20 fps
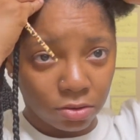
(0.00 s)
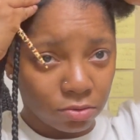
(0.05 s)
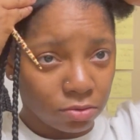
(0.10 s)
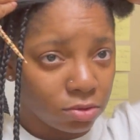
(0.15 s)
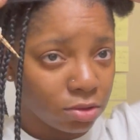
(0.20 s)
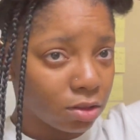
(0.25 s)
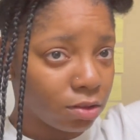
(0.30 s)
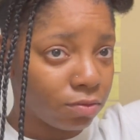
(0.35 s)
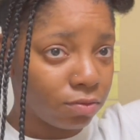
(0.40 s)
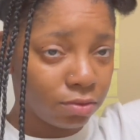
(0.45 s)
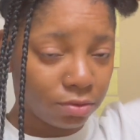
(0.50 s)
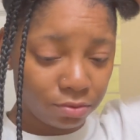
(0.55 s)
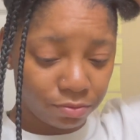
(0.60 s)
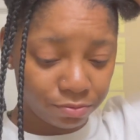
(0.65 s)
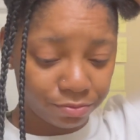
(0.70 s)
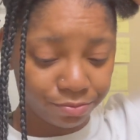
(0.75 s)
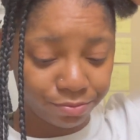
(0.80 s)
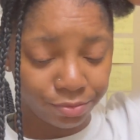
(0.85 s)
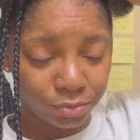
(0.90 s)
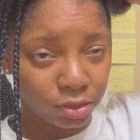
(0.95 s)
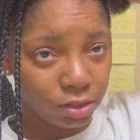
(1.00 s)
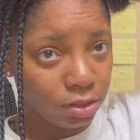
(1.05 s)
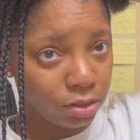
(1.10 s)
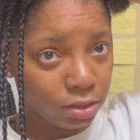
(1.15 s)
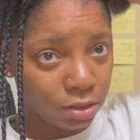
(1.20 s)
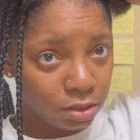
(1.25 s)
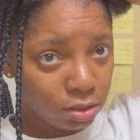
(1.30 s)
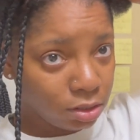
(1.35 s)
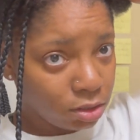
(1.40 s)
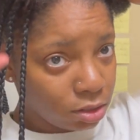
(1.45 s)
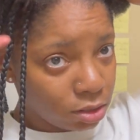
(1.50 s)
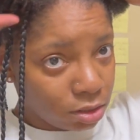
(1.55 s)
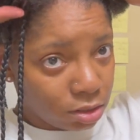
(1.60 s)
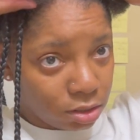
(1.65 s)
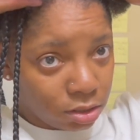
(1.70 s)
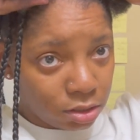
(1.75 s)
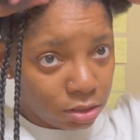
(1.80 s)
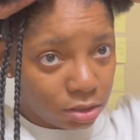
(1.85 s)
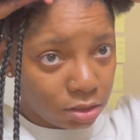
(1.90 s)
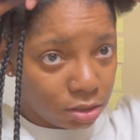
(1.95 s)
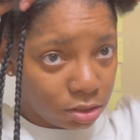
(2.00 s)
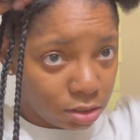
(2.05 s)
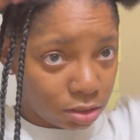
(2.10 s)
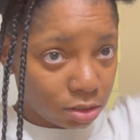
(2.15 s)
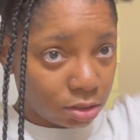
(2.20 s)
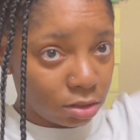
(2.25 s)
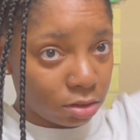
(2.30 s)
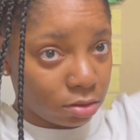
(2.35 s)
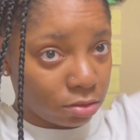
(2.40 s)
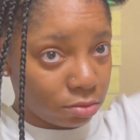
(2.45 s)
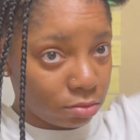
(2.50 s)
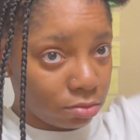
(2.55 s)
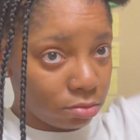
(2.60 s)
stuff. Yeah.